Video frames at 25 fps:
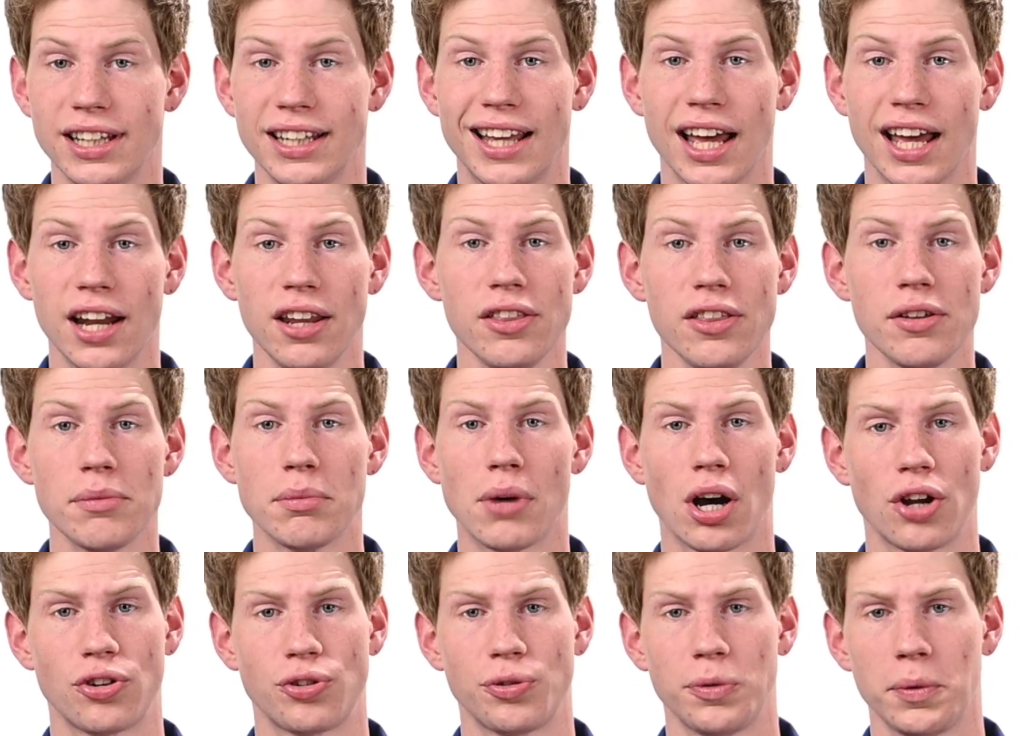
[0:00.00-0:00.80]
getting the
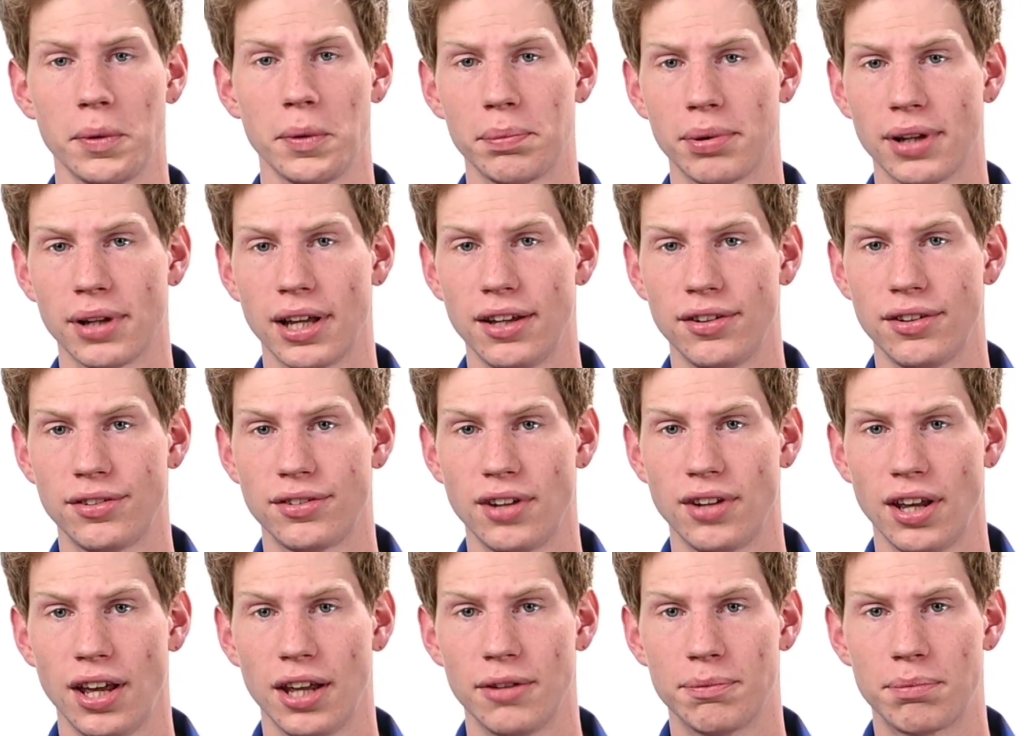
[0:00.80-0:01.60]
module
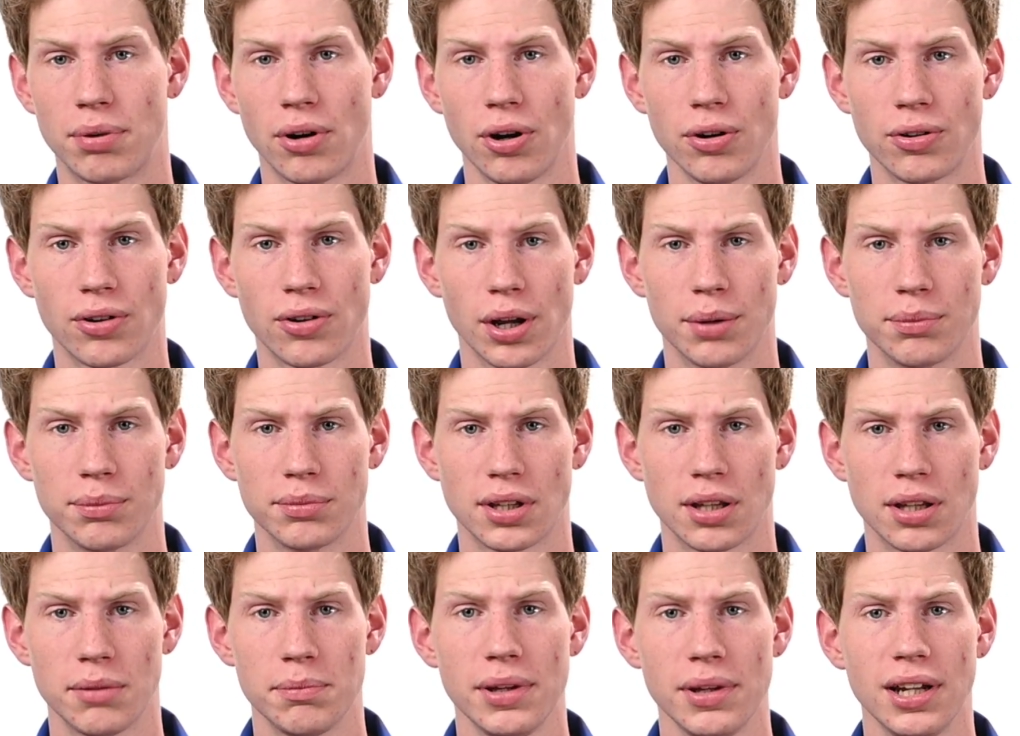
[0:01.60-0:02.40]
replaced and
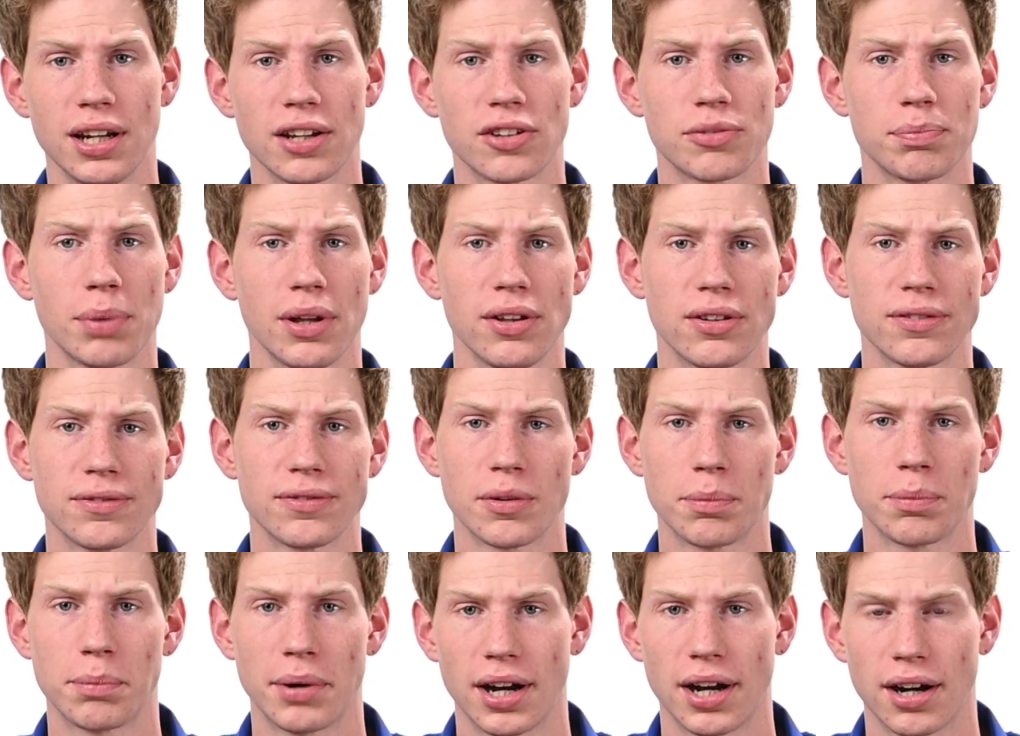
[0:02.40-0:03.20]
programmed can be an
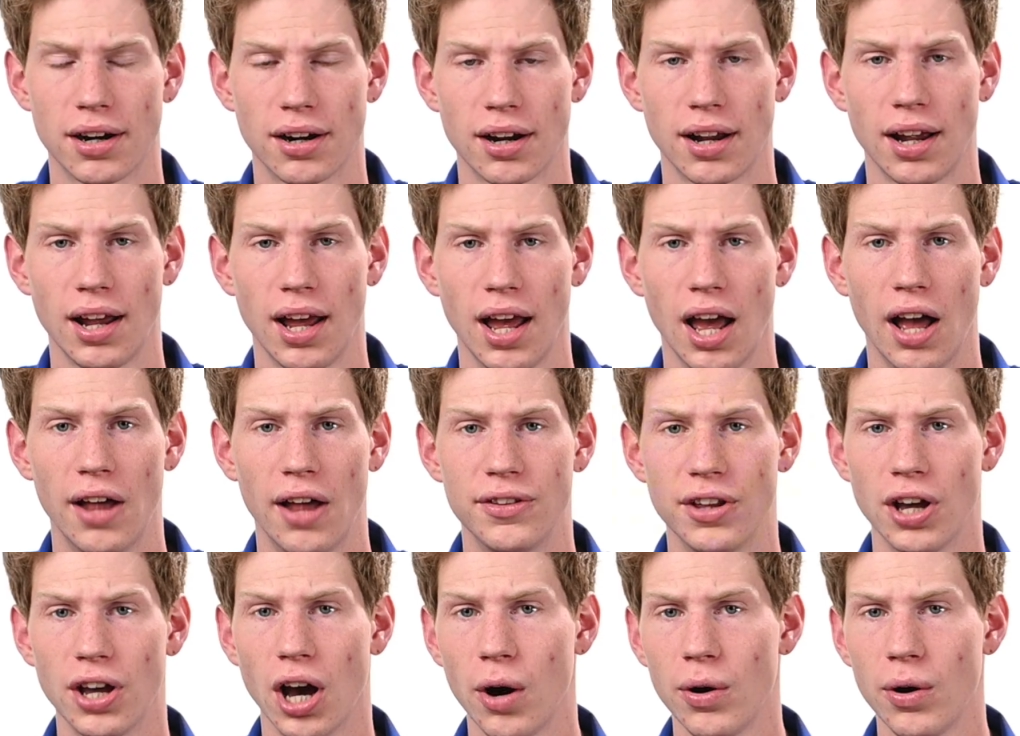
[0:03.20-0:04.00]
expensive repair,
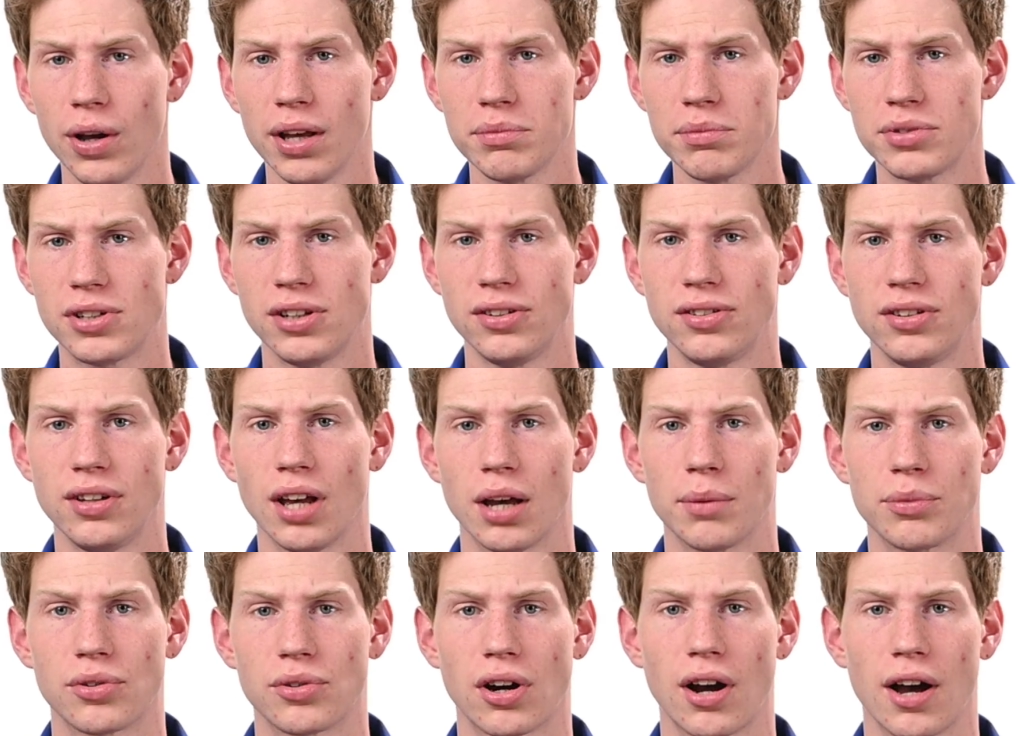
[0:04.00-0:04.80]
and the OEM
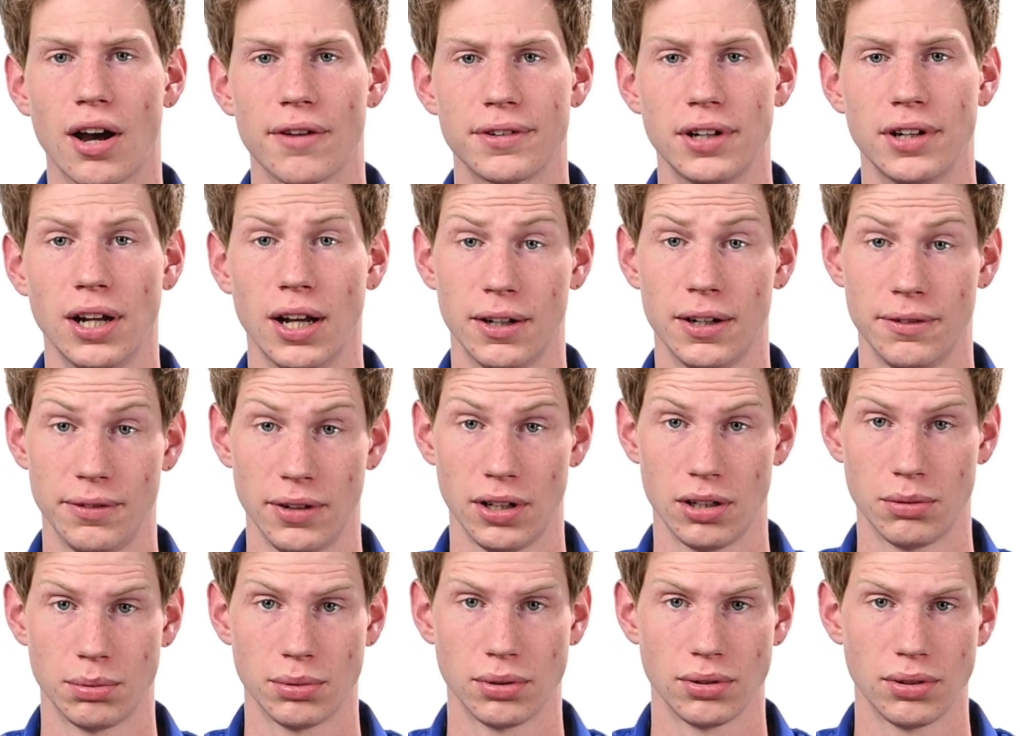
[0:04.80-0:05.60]
TCMs are often
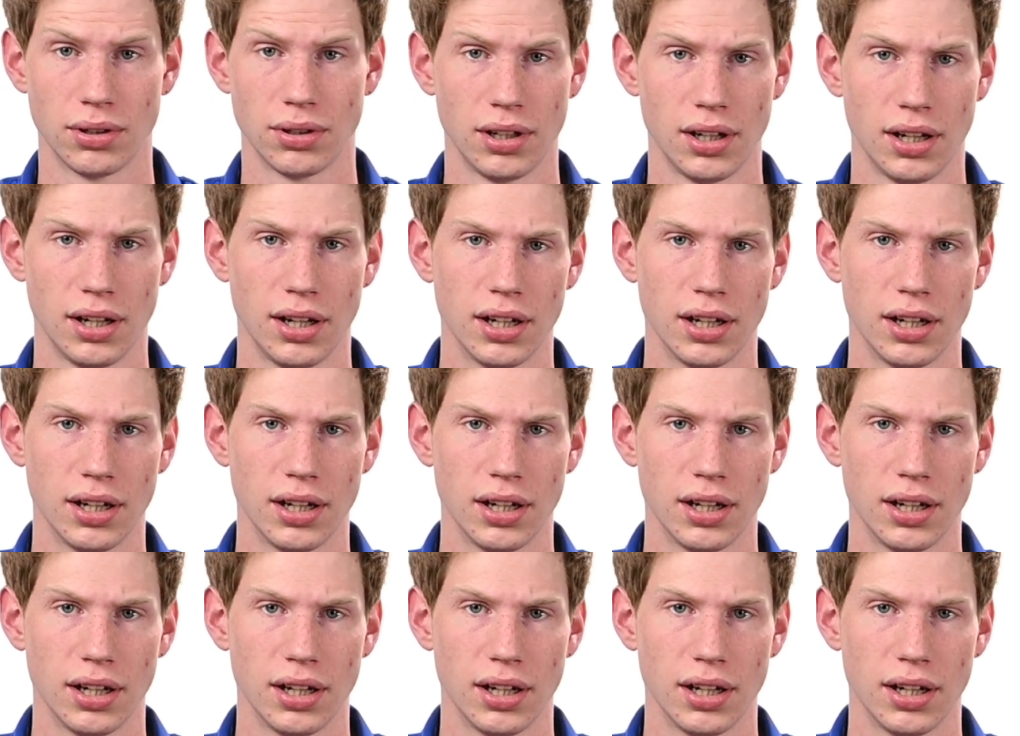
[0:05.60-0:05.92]
unavailable,